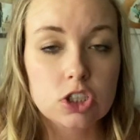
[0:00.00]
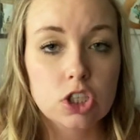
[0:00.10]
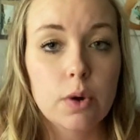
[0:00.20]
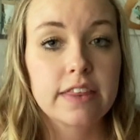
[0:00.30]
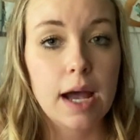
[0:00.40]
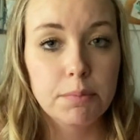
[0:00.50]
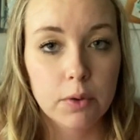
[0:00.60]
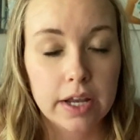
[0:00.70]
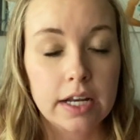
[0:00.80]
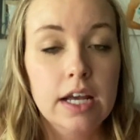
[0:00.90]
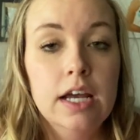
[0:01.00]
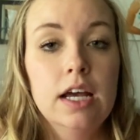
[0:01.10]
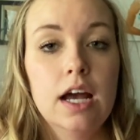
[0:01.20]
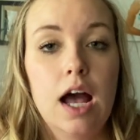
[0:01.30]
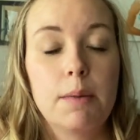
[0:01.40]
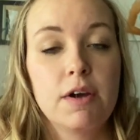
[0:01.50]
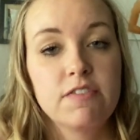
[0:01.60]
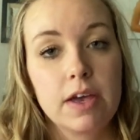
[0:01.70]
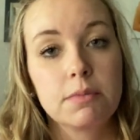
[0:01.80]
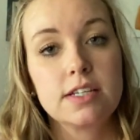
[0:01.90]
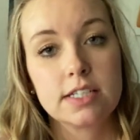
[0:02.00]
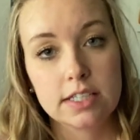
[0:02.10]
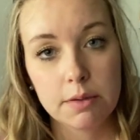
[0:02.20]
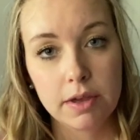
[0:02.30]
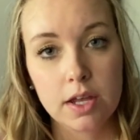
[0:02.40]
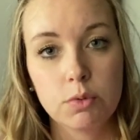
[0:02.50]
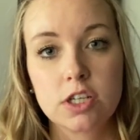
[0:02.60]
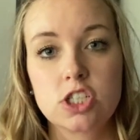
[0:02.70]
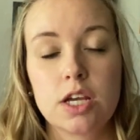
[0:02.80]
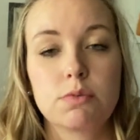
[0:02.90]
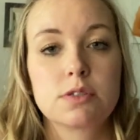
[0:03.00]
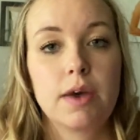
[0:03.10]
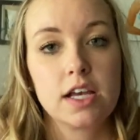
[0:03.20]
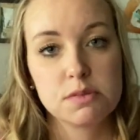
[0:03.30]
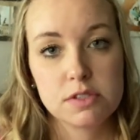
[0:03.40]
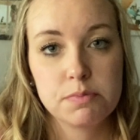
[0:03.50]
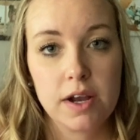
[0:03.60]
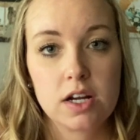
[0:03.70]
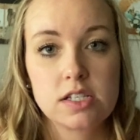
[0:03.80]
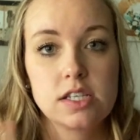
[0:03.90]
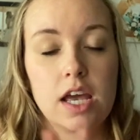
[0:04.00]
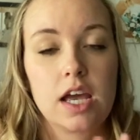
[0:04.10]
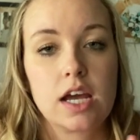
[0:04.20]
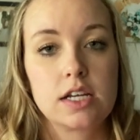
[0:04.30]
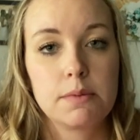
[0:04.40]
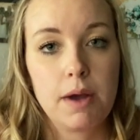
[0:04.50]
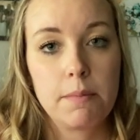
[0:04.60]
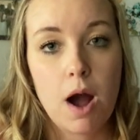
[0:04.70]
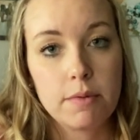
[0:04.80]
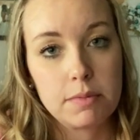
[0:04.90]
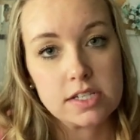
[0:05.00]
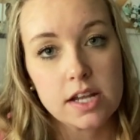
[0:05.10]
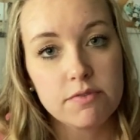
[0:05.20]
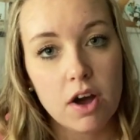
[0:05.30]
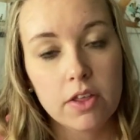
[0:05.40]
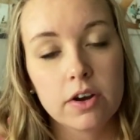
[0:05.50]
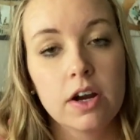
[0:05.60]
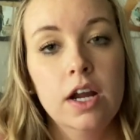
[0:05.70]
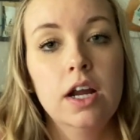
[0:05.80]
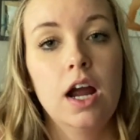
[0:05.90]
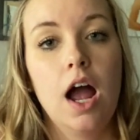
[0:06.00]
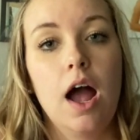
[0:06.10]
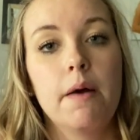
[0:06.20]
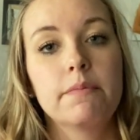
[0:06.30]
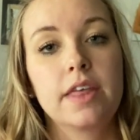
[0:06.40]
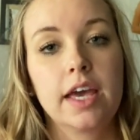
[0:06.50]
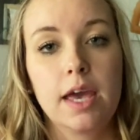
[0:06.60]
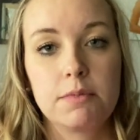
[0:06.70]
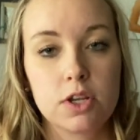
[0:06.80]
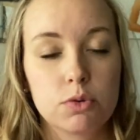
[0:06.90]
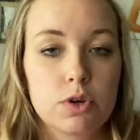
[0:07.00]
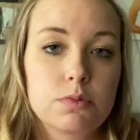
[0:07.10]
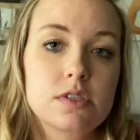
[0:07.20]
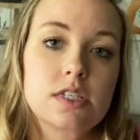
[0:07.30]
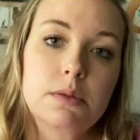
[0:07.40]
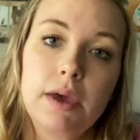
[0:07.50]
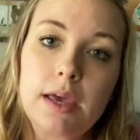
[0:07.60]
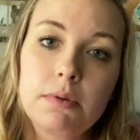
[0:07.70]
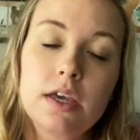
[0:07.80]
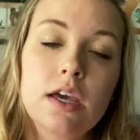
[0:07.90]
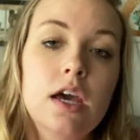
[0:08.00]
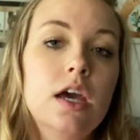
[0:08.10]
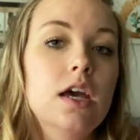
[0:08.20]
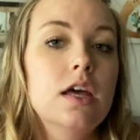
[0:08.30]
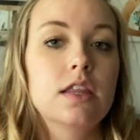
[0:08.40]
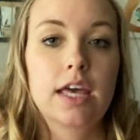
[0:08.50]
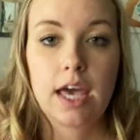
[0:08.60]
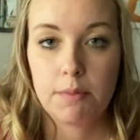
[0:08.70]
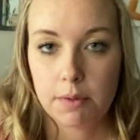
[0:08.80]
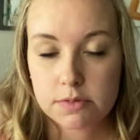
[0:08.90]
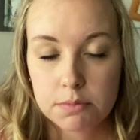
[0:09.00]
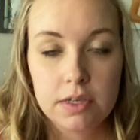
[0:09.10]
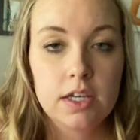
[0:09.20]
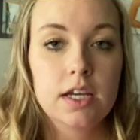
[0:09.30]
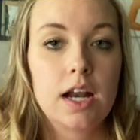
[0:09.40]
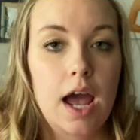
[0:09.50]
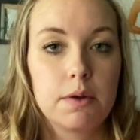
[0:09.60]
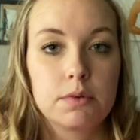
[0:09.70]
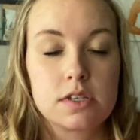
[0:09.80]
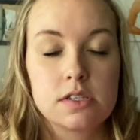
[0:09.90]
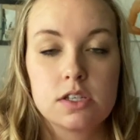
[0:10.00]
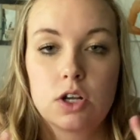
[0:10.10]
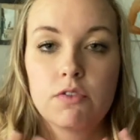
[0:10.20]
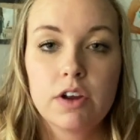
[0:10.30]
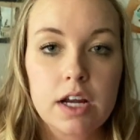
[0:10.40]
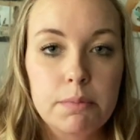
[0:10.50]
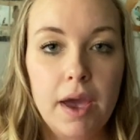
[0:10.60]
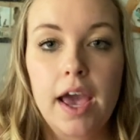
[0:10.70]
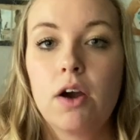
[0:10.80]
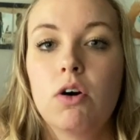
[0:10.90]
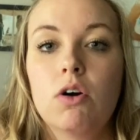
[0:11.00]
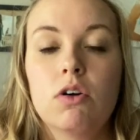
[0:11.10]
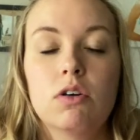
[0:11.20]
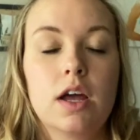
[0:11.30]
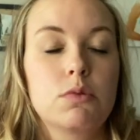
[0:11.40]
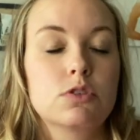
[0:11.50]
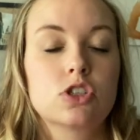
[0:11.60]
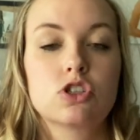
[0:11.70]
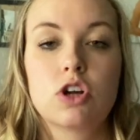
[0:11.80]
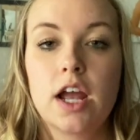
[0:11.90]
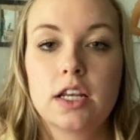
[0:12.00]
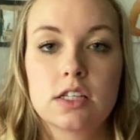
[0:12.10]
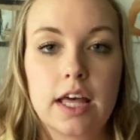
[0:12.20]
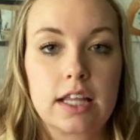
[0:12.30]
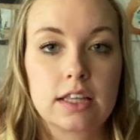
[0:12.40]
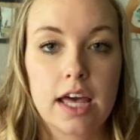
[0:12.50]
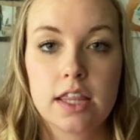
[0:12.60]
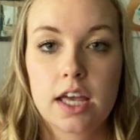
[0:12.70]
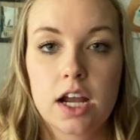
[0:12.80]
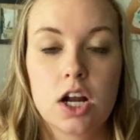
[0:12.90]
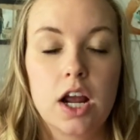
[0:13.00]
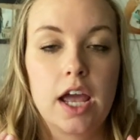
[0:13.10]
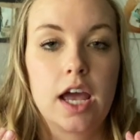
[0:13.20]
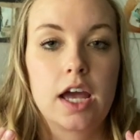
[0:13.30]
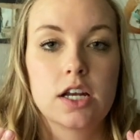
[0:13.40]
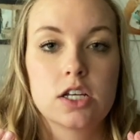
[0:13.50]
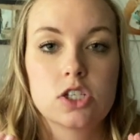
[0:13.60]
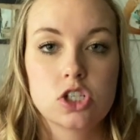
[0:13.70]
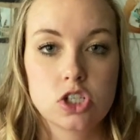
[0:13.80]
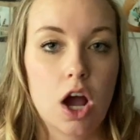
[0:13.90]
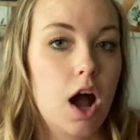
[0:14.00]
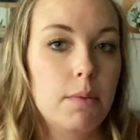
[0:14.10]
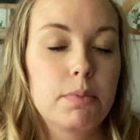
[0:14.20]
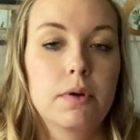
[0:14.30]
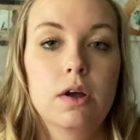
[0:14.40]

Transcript: So at that point, uh, my family did come in, which it was my husband's parents and my mom and my stepfather. Um, they came into the room to see the baby. They came up to me, and I was, you know, very pale and was just trying to like lay there and stop,